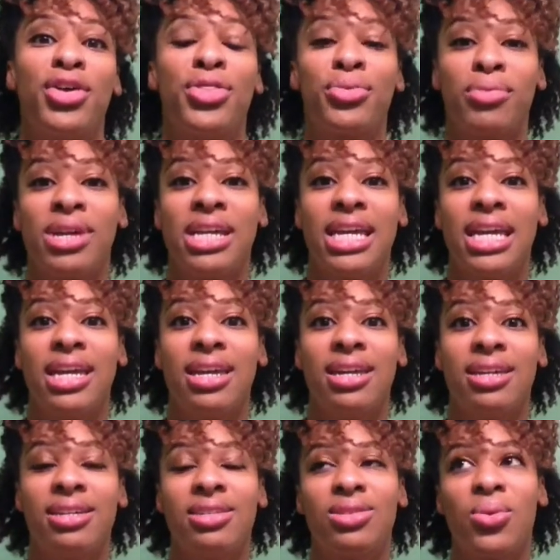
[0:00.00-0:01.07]
three
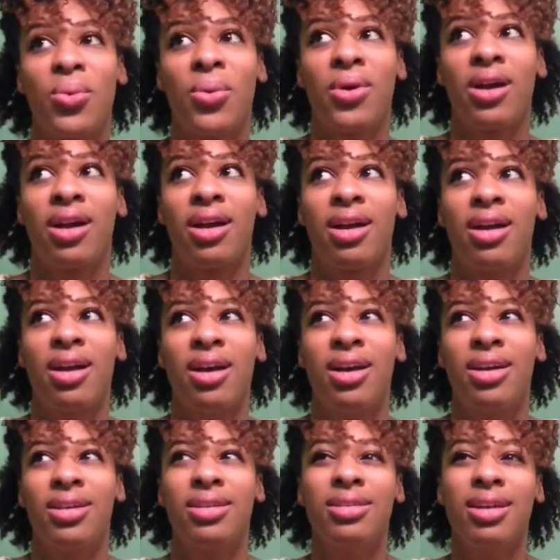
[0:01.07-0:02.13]
kids, or,
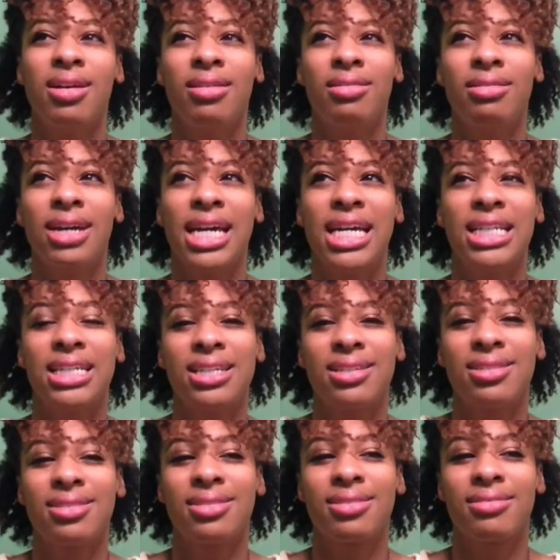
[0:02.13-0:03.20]
you know, it
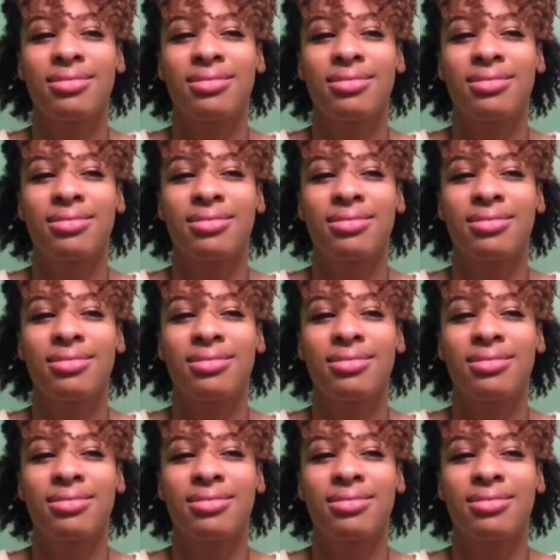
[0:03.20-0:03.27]
just,